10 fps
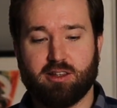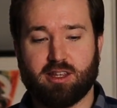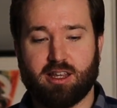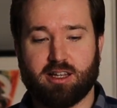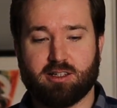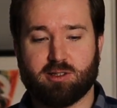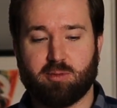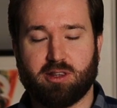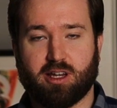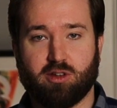then that's
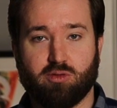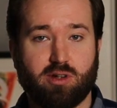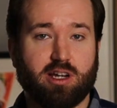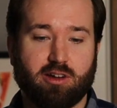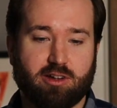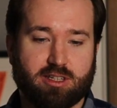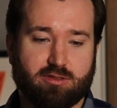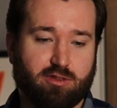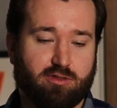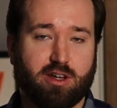something that you're really going to have
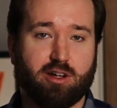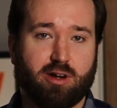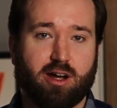to figure